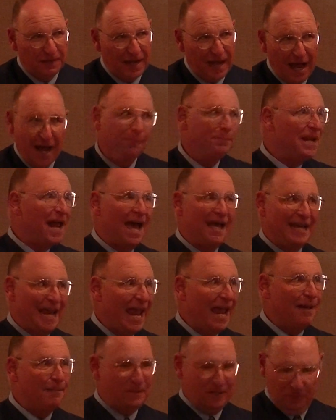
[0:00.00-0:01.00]
I'm not
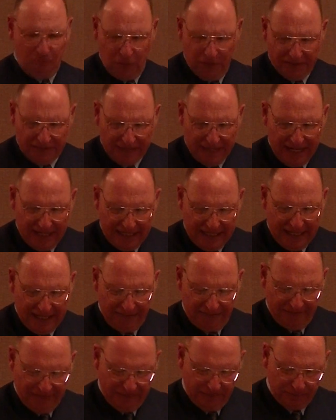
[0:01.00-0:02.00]
happy with any
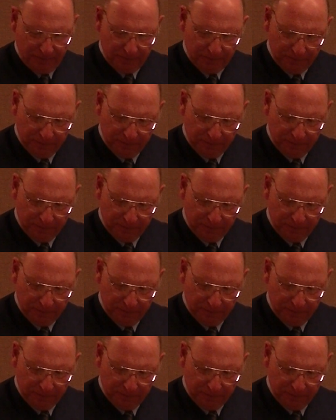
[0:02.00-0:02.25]
of them.